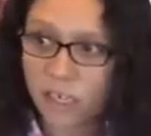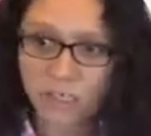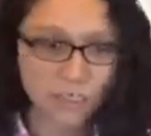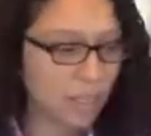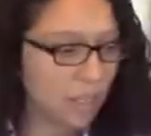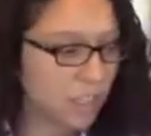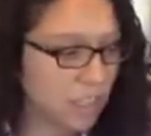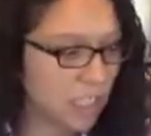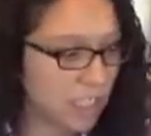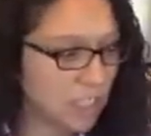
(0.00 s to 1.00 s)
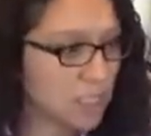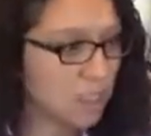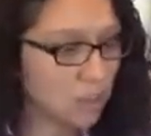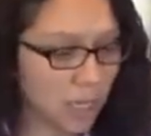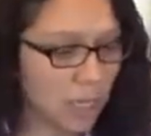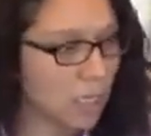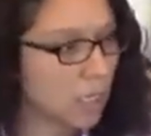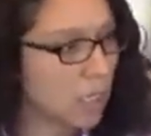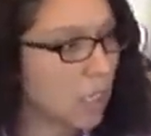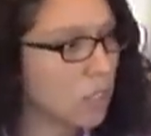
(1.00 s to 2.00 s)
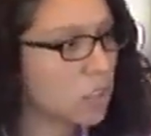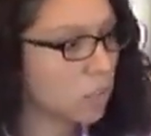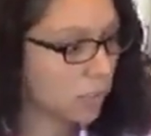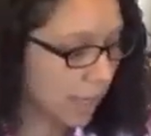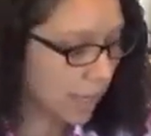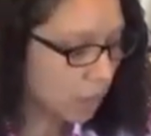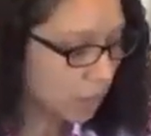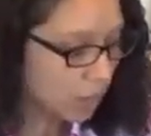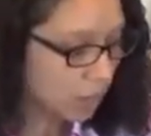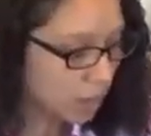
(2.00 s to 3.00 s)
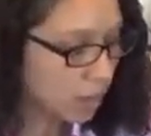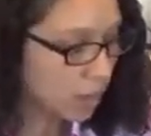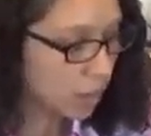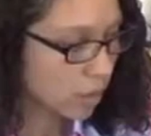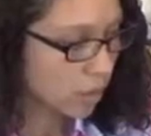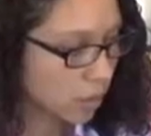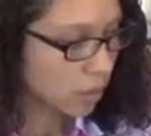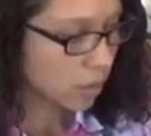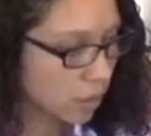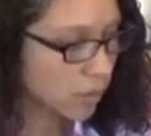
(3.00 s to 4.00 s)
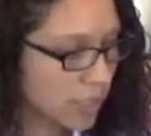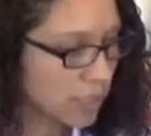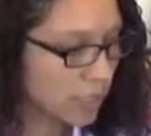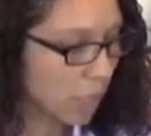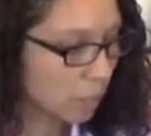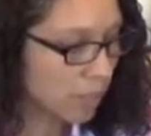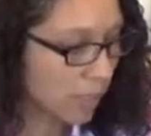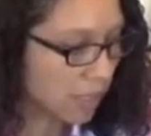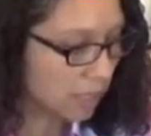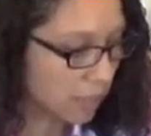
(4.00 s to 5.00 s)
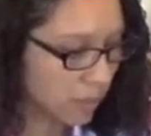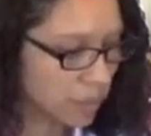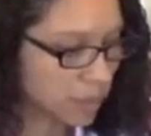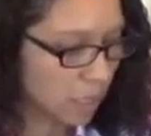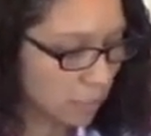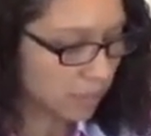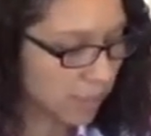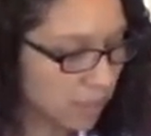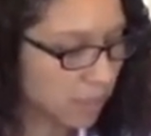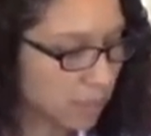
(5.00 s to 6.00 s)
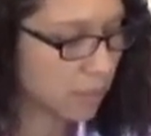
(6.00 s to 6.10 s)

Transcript: and the color changes? Okay, so now you can stop that. You can stop it.